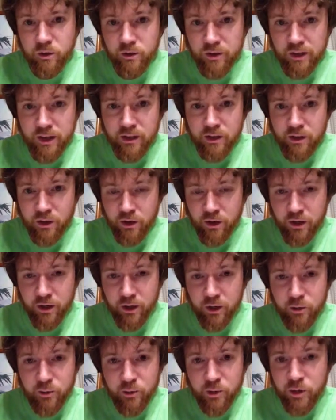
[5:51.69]
On that note,
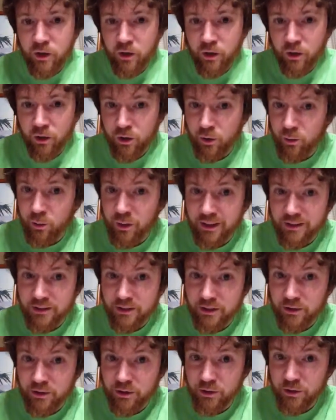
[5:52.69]
I hope you get all the
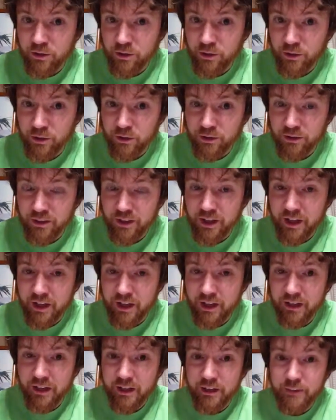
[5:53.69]
blessings you deserve
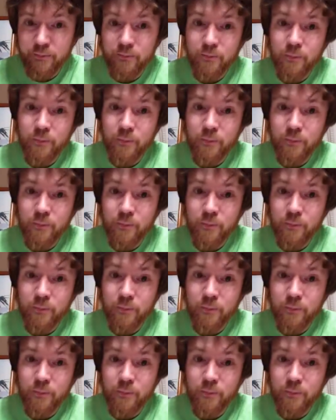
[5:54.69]
today,